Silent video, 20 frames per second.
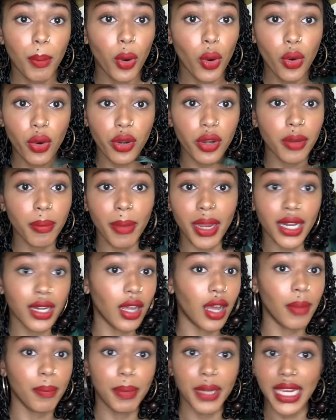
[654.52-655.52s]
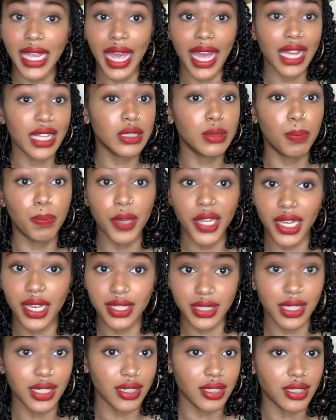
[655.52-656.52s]
Porn may not be as big
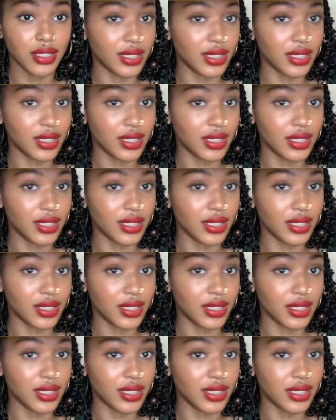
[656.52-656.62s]
as it is